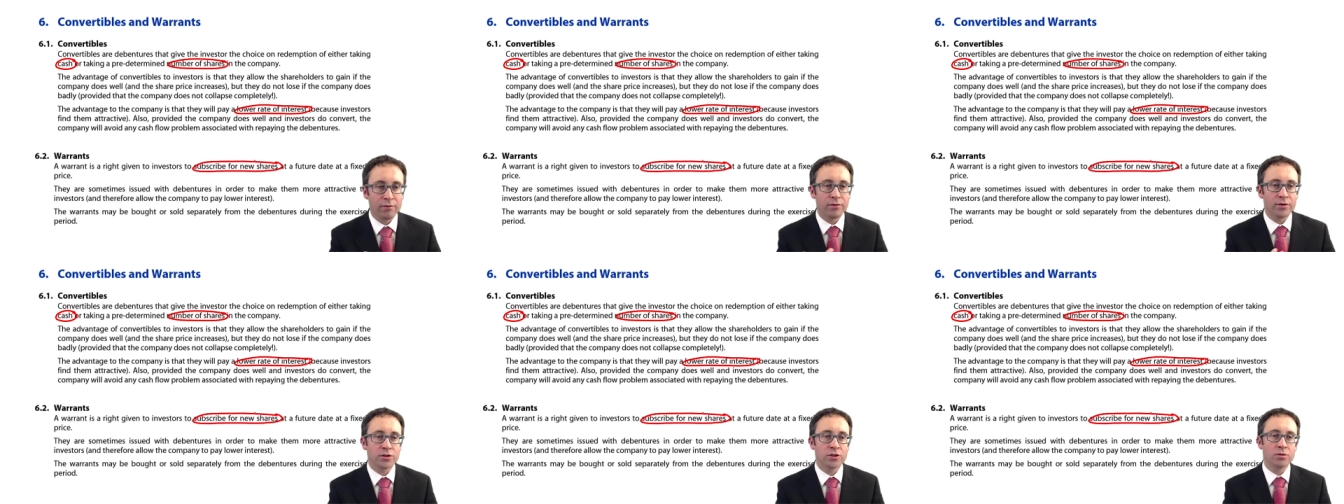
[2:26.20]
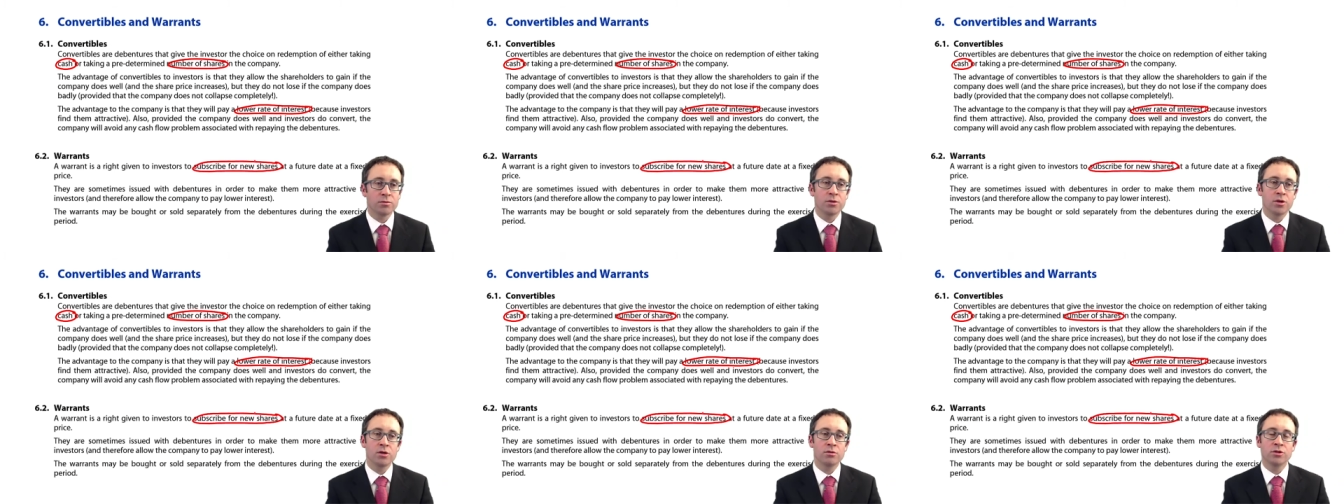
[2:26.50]
for
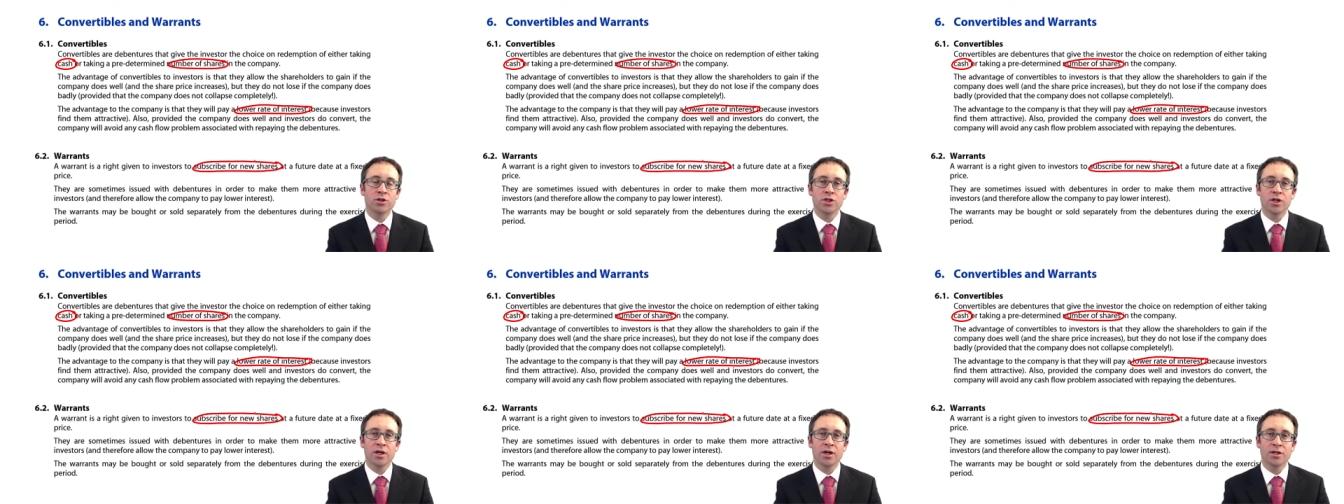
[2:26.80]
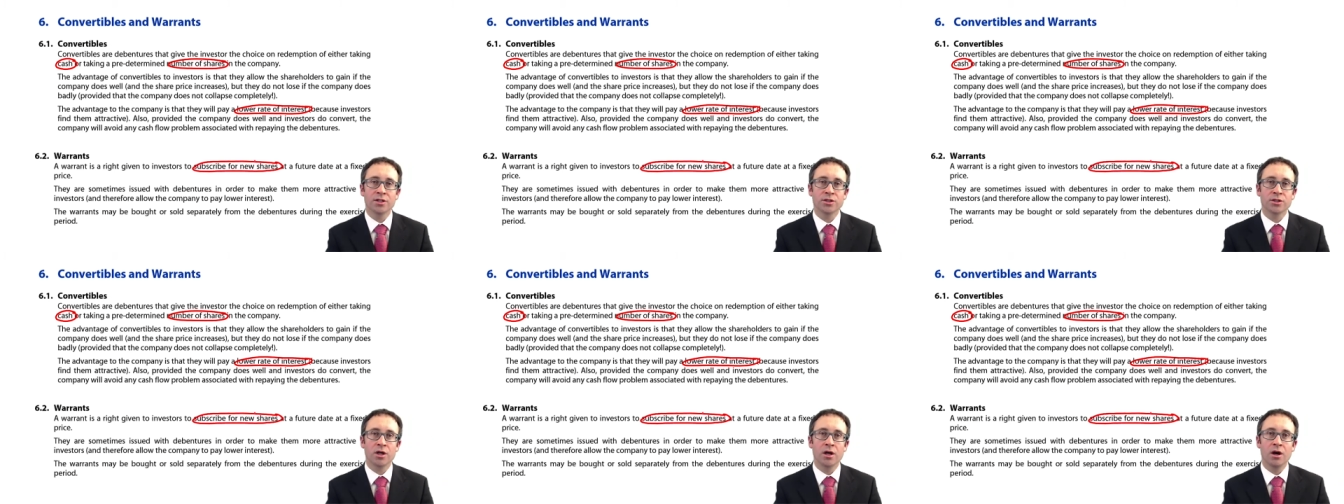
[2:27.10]
some new
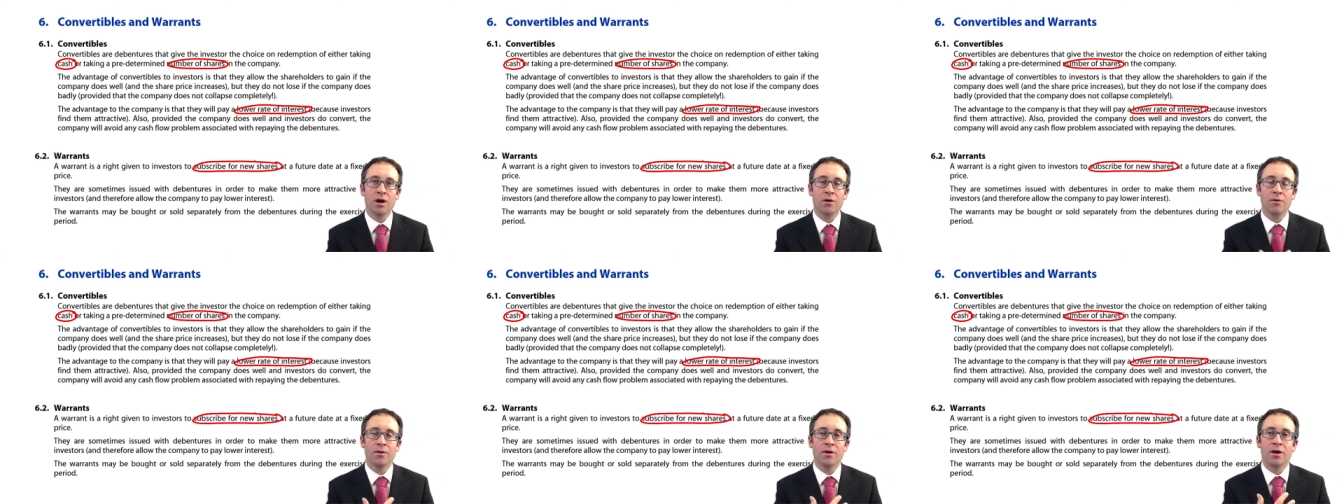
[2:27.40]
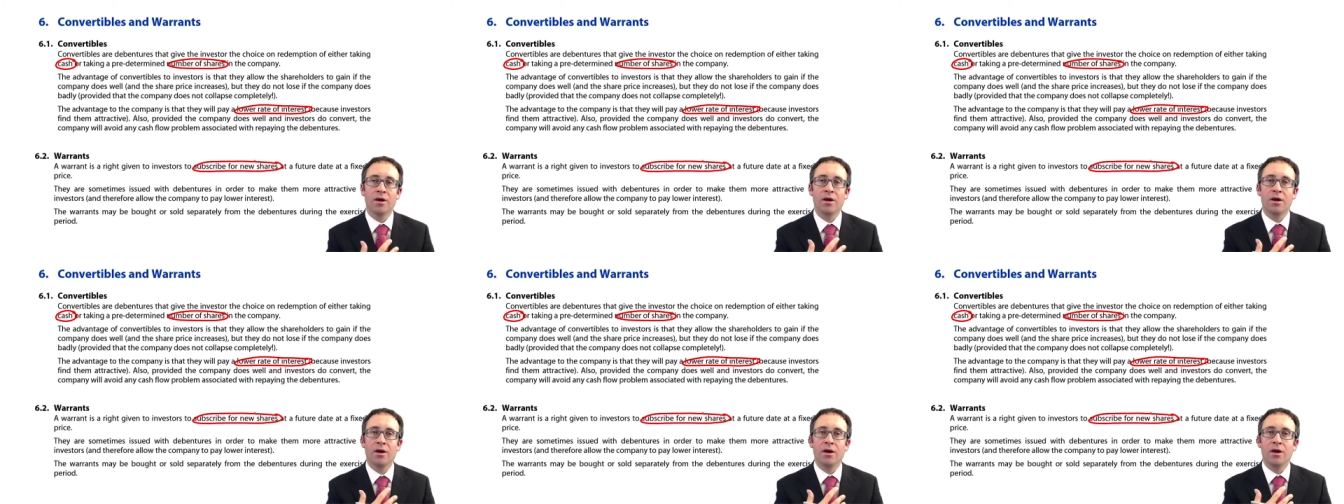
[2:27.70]
shares. So
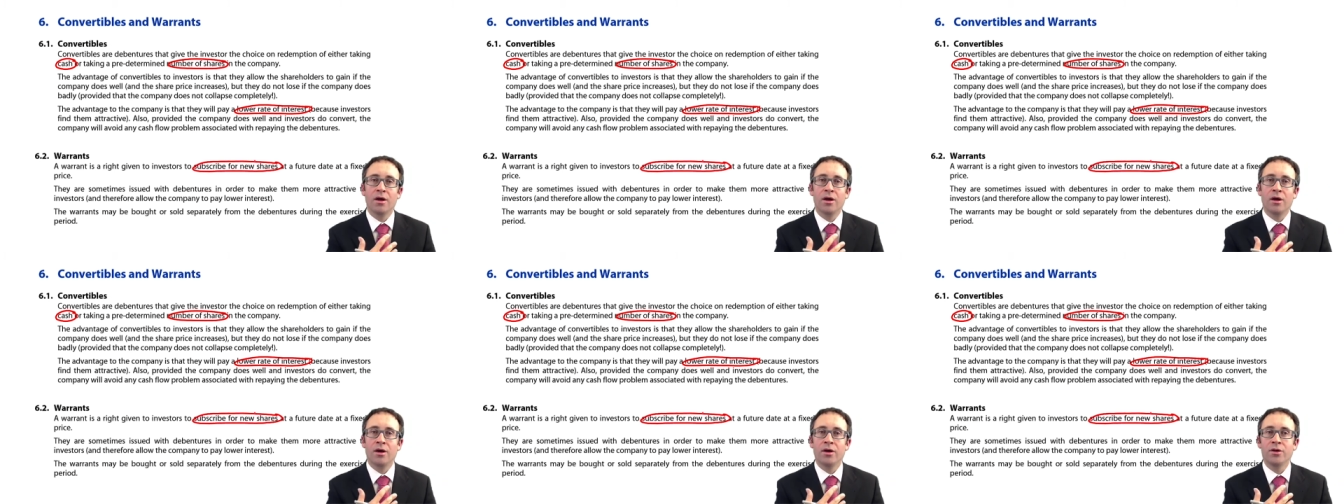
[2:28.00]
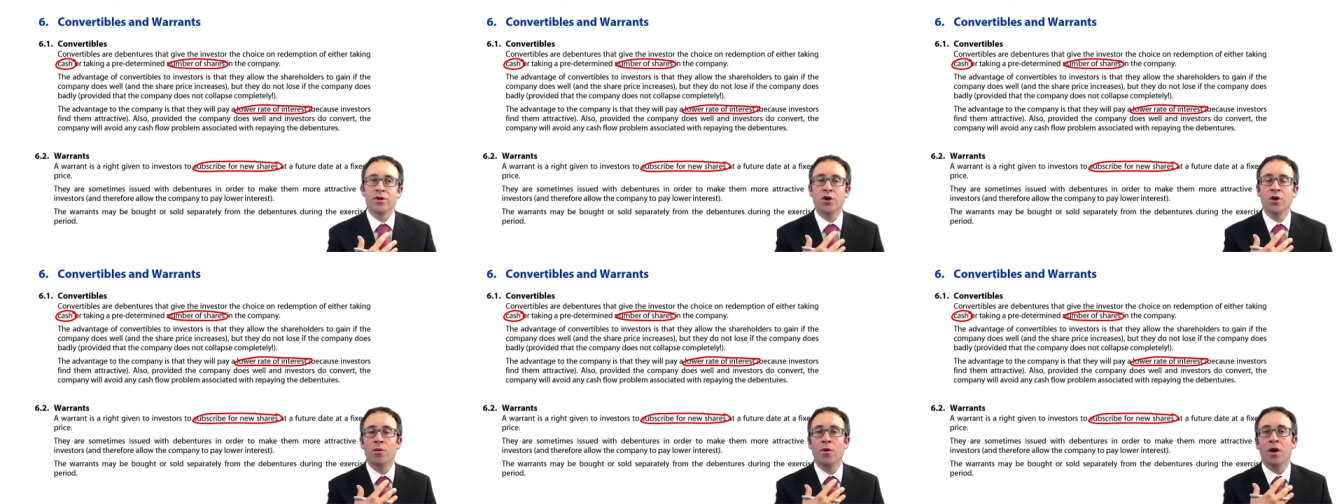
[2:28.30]

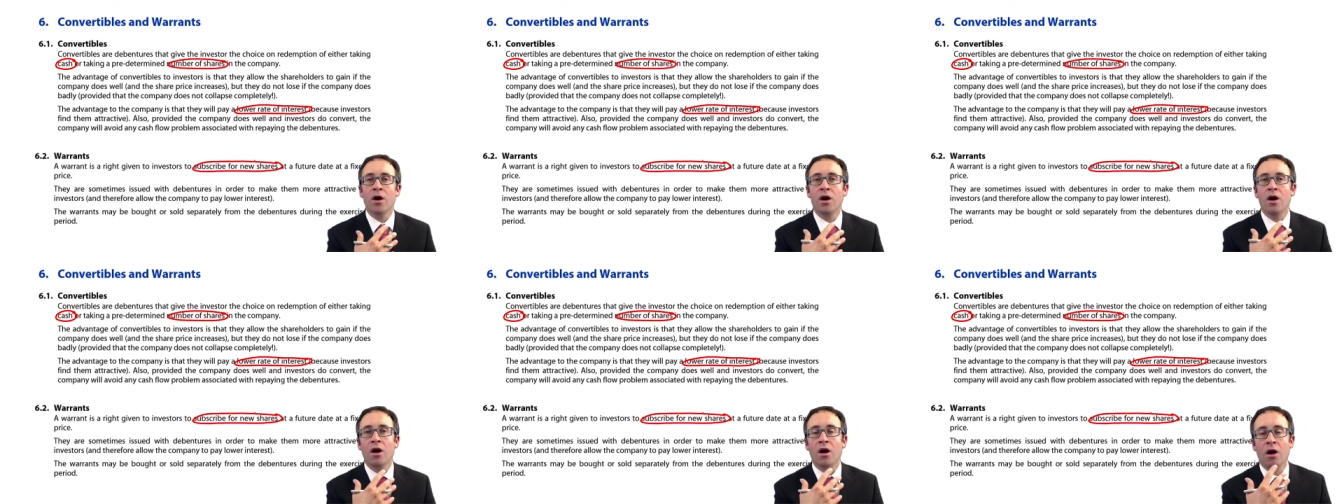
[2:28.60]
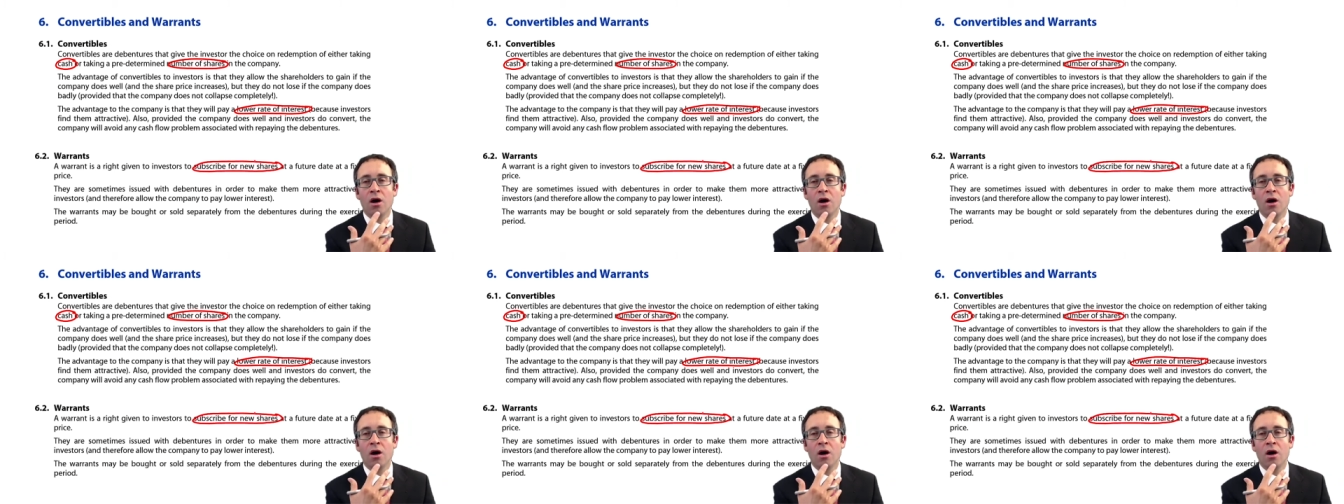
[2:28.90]
you are